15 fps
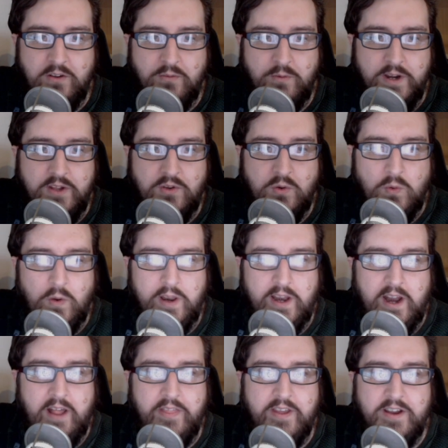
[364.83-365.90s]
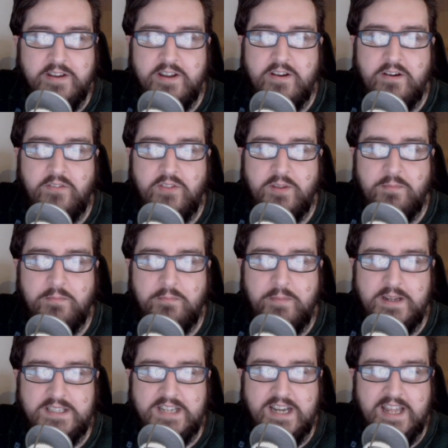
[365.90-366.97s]
really cool, and I like the idea of them
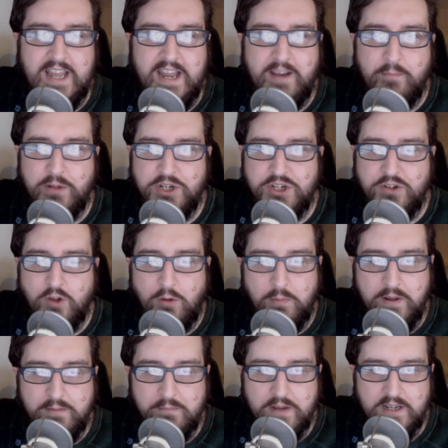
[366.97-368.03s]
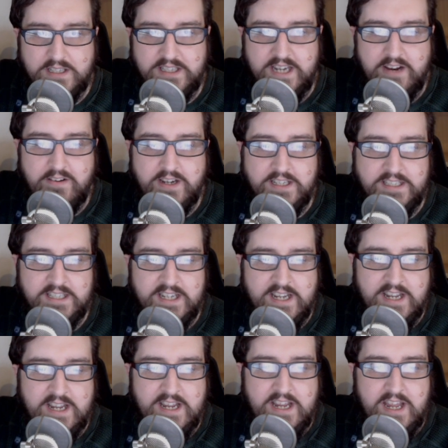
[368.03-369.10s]
basically getting a bunch of goblin mercenaries
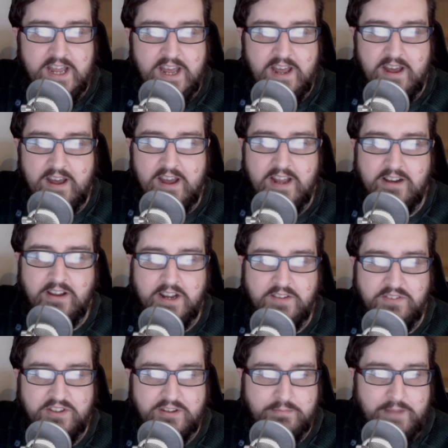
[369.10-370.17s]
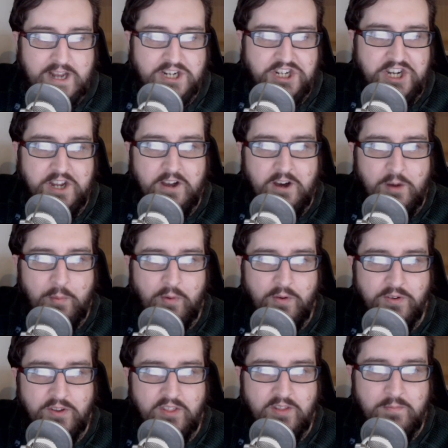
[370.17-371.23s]
and kind of smashing armor
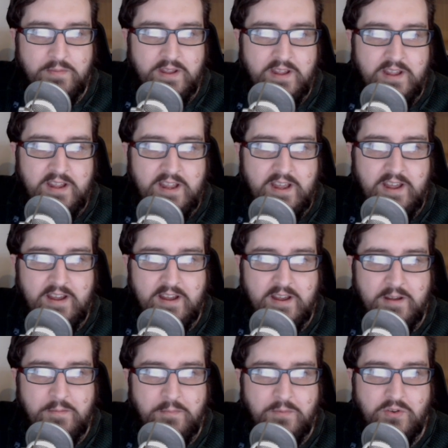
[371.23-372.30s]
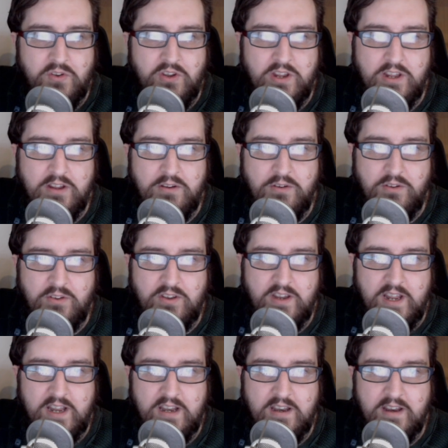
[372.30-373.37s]
onto them to use
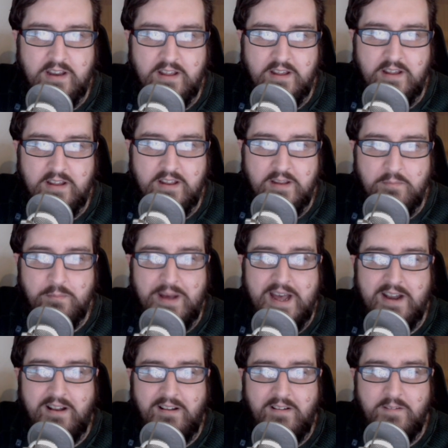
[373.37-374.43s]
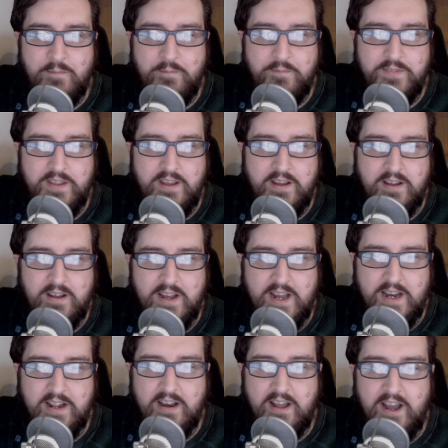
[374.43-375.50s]
in battle.
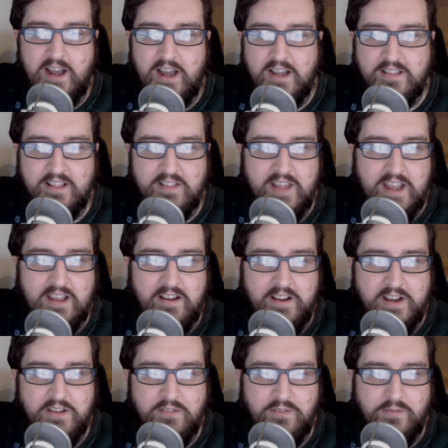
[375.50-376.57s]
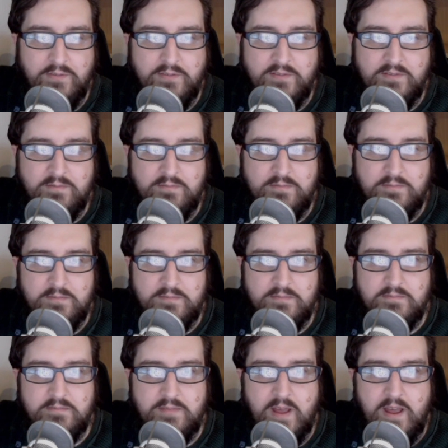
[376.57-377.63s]
And I like that they're kind of
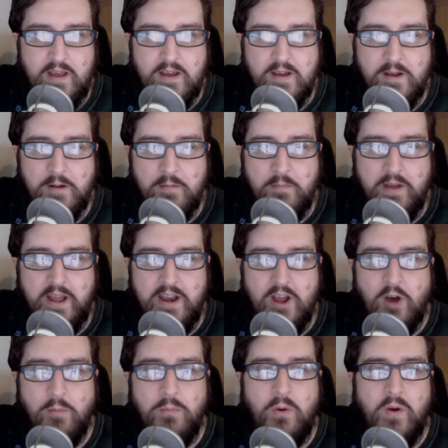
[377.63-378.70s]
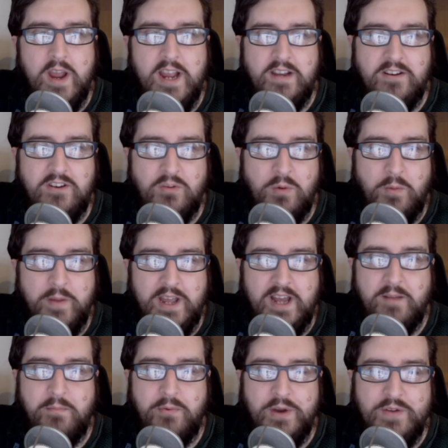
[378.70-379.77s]
an upgrade to what we
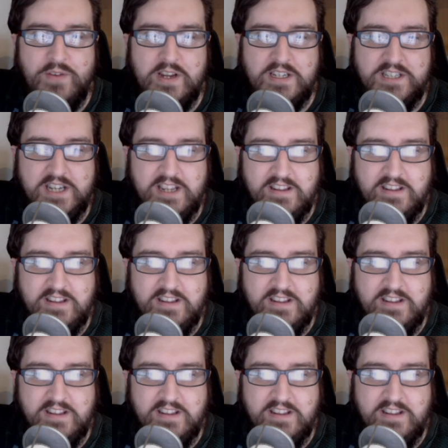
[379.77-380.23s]
had previously